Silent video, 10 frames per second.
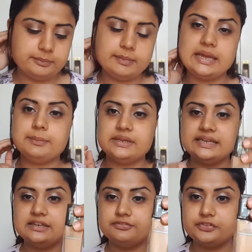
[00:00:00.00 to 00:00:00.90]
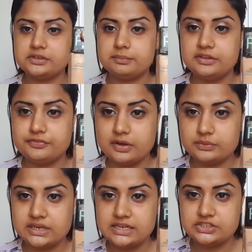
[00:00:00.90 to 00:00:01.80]
Maybelline Fit Me
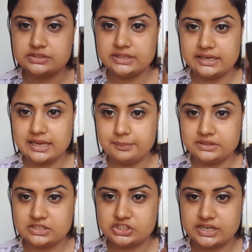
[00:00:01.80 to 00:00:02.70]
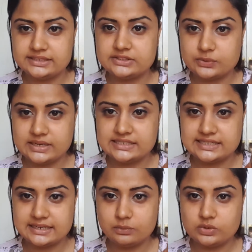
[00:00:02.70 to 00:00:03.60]
foundation and I'm in the shade
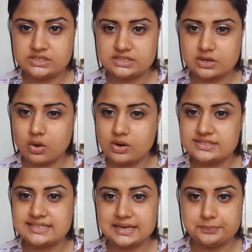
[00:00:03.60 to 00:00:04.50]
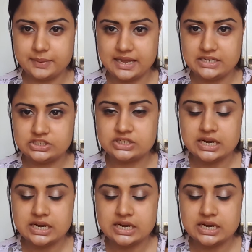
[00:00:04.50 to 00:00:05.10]
310, which is called Sun Beige.